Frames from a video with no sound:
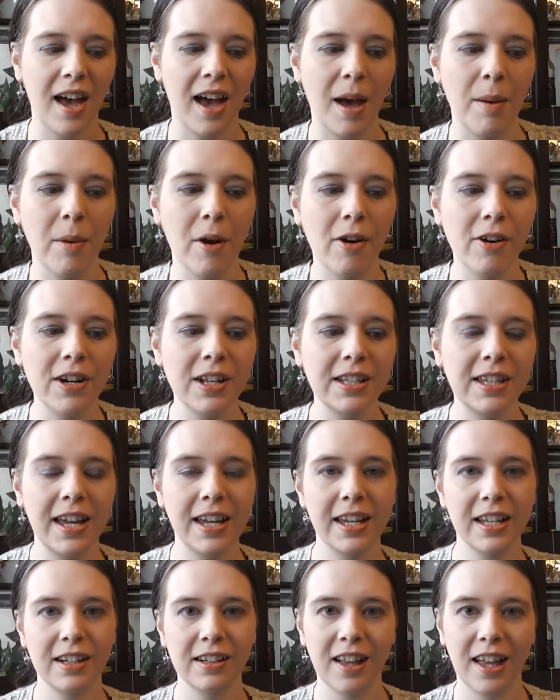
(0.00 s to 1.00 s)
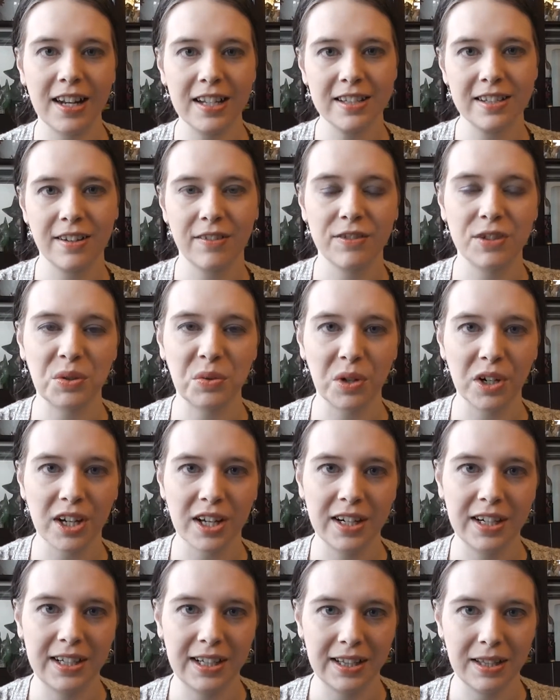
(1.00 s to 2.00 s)
I'm already taking a lot of stuff to
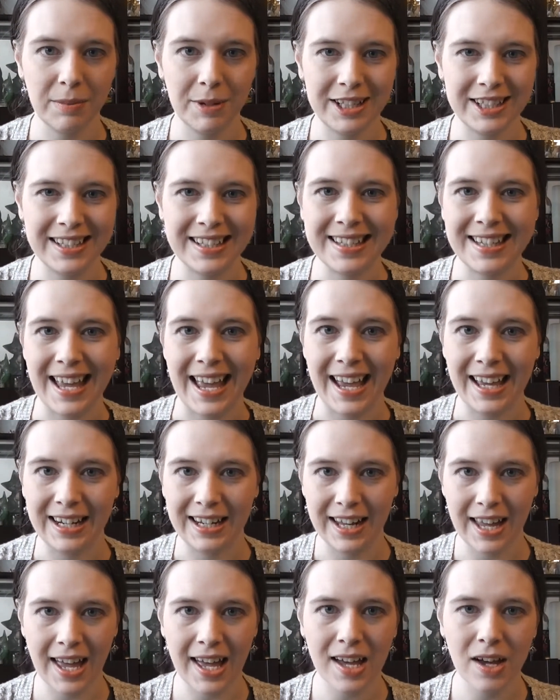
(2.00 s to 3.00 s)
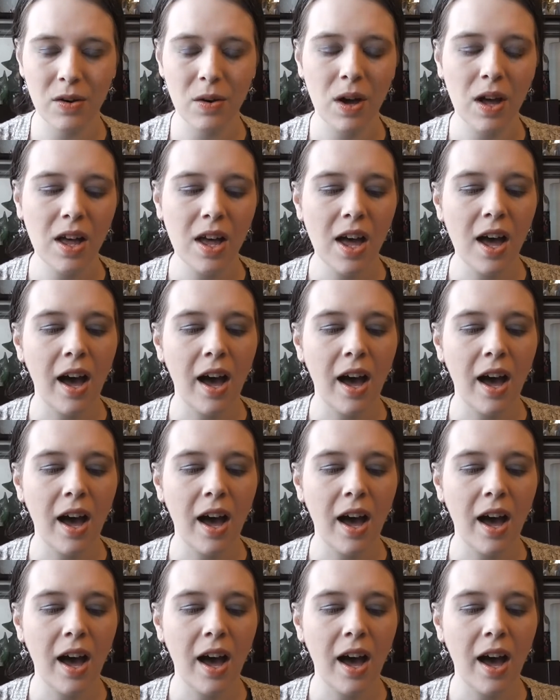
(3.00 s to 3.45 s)
work on a daily basis anyhow.